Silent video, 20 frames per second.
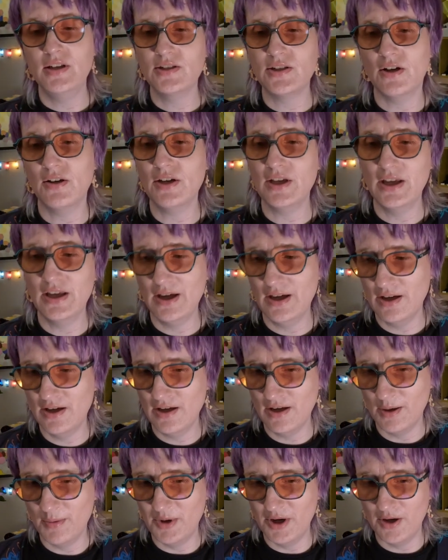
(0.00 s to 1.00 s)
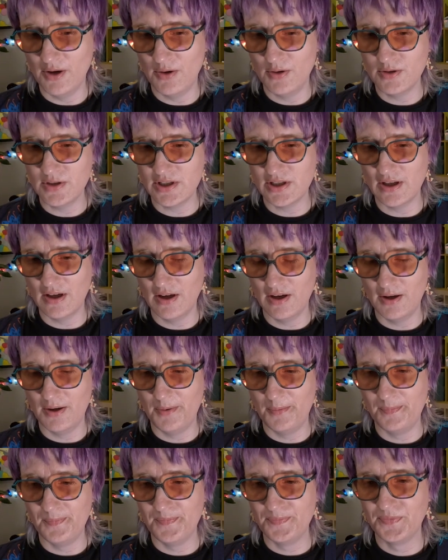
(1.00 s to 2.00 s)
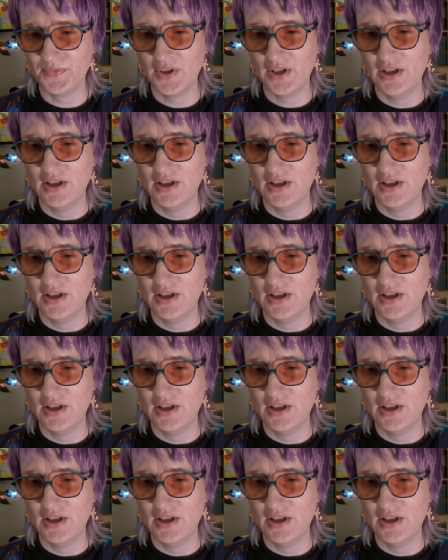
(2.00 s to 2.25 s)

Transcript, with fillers: talking about um,